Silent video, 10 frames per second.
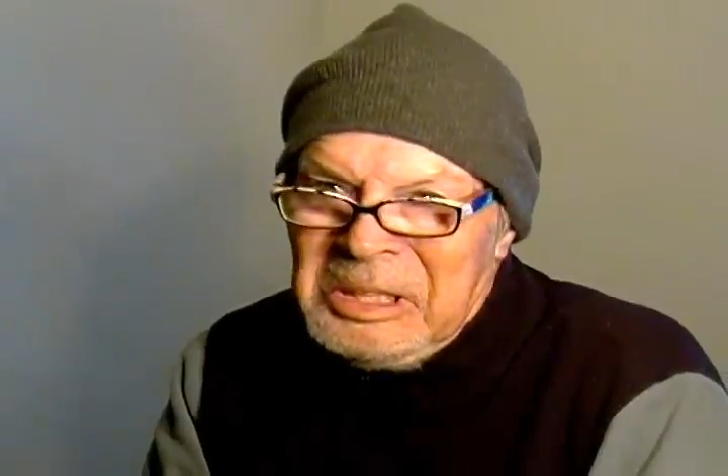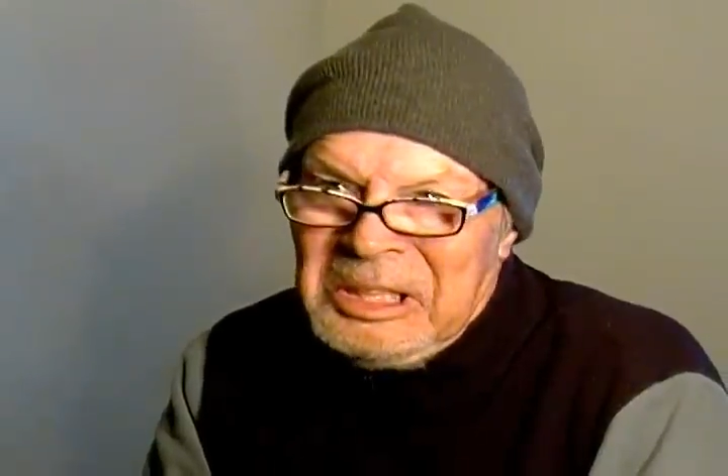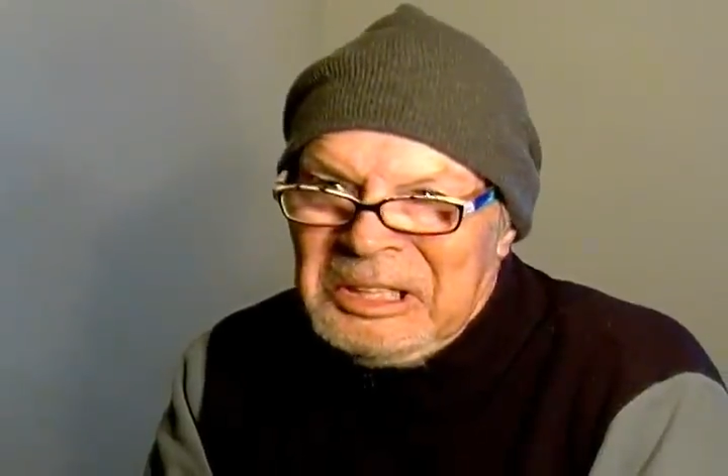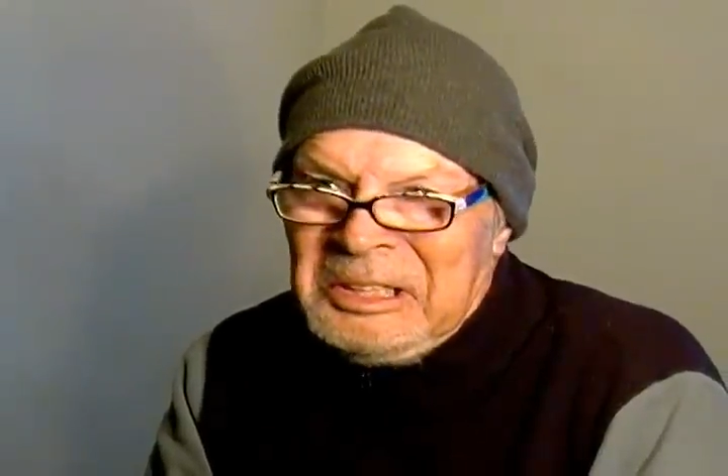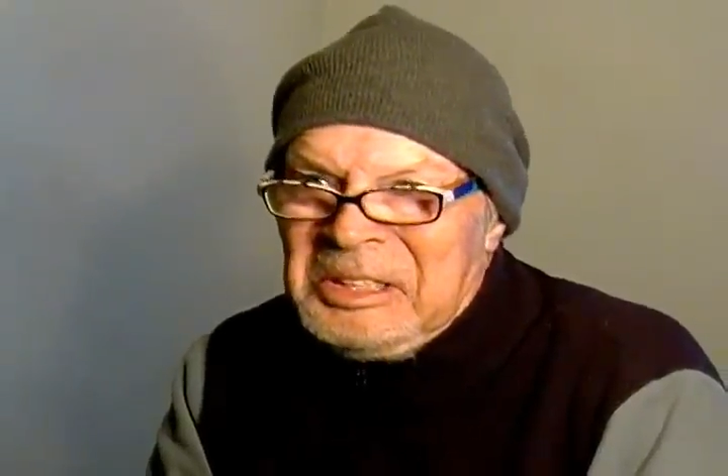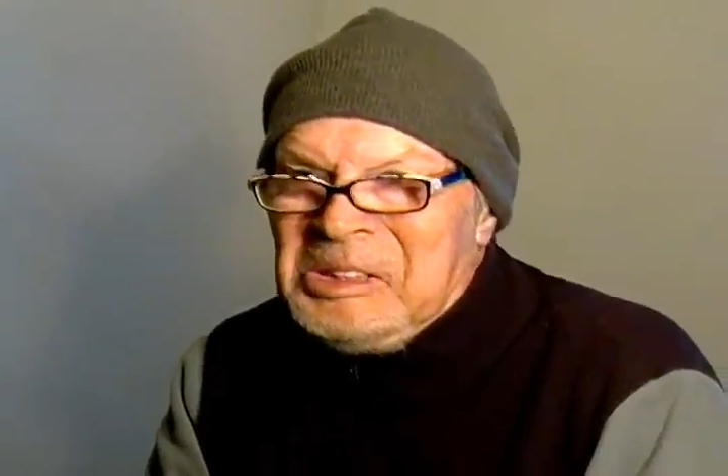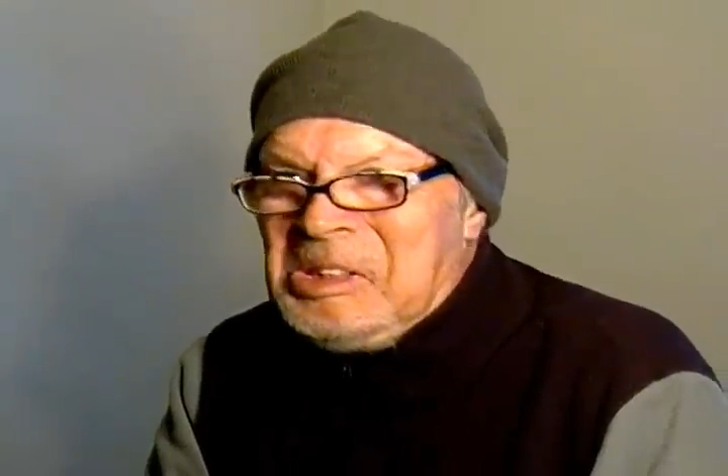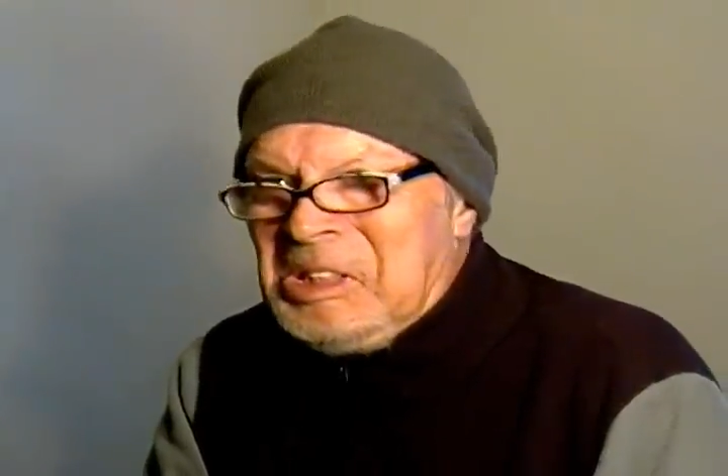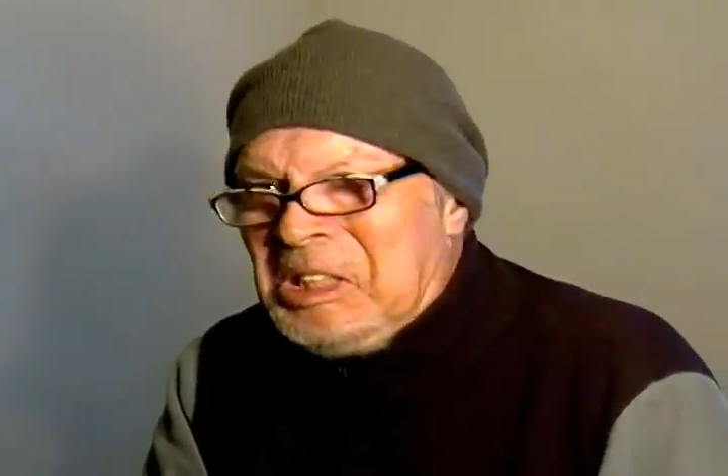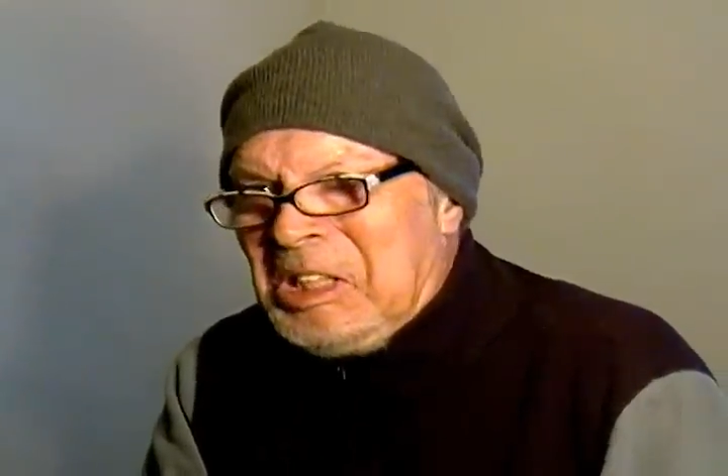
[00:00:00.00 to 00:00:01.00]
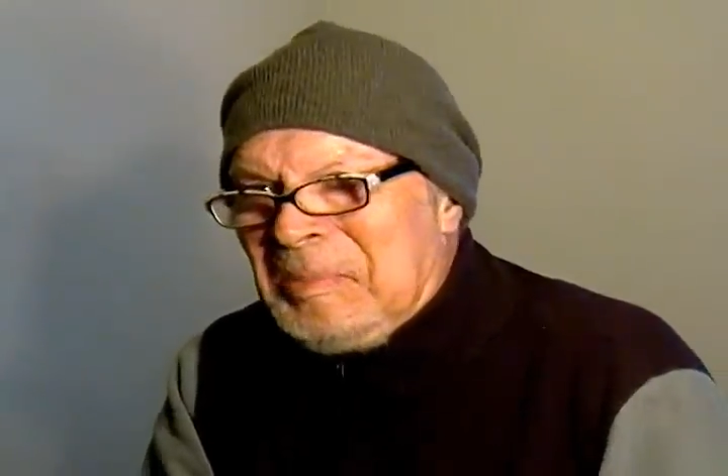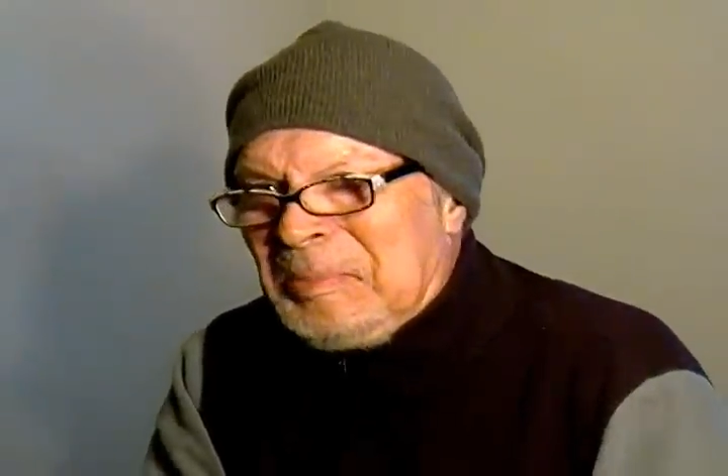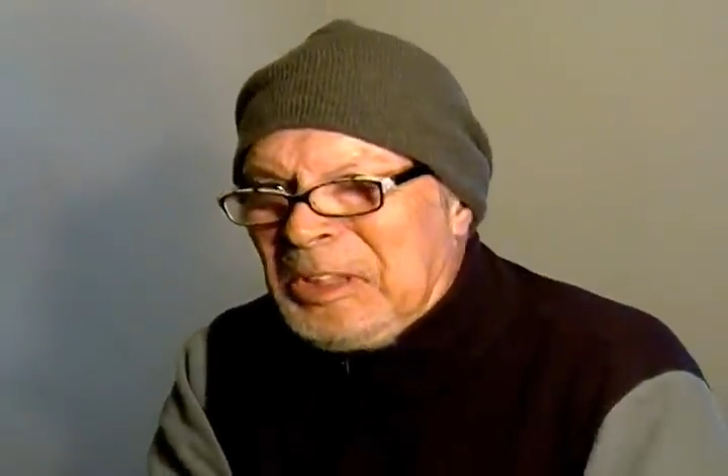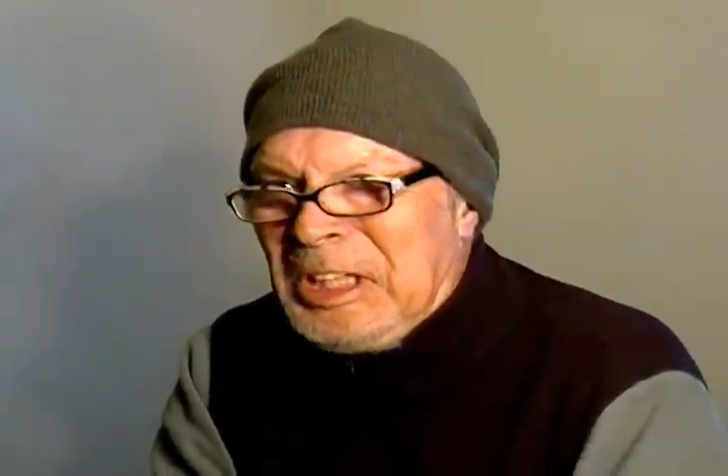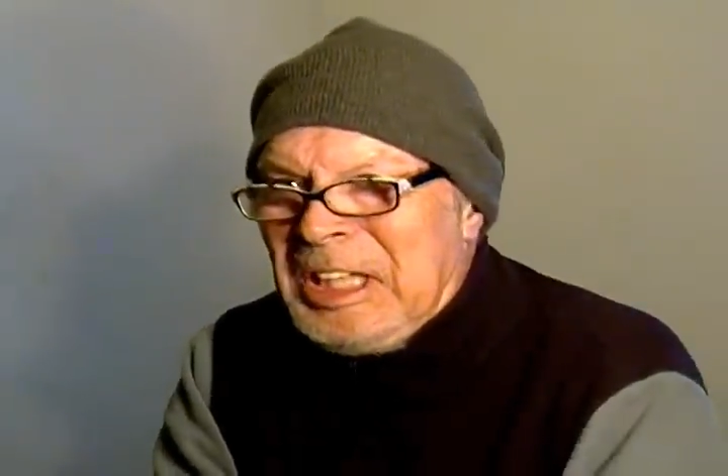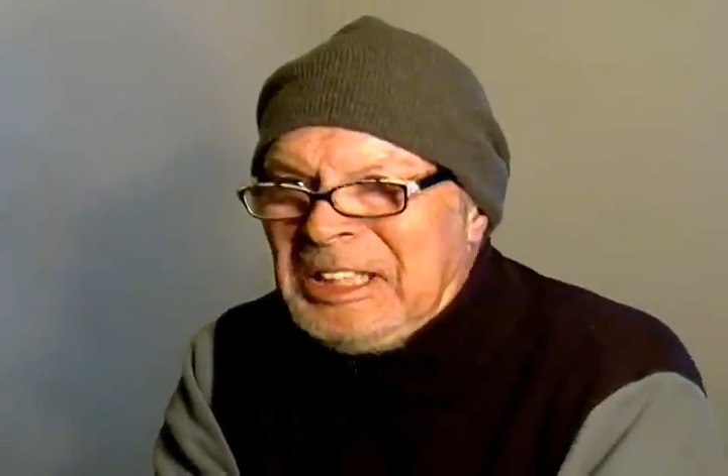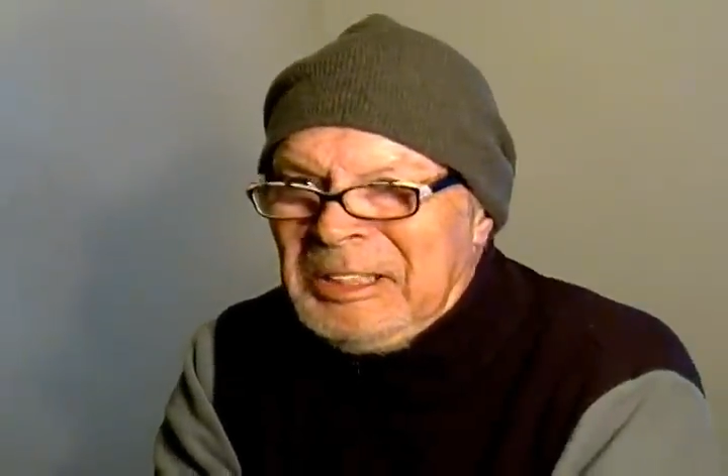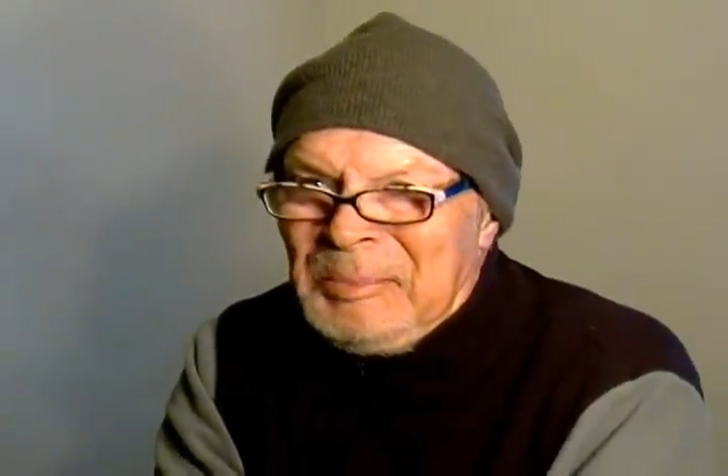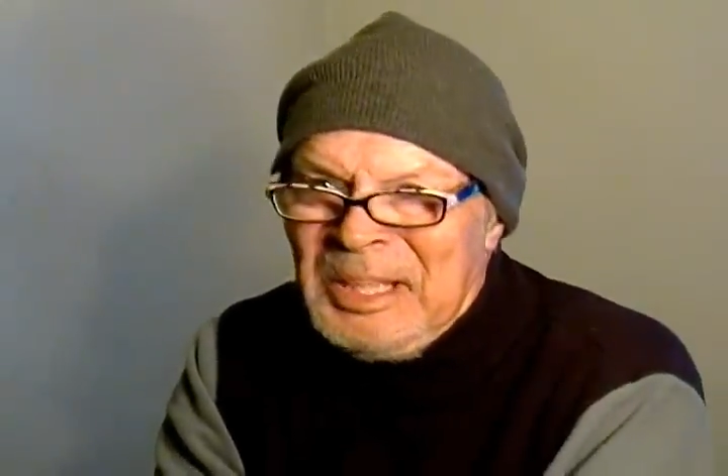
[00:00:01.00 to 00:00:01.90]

Hi, I'm Ken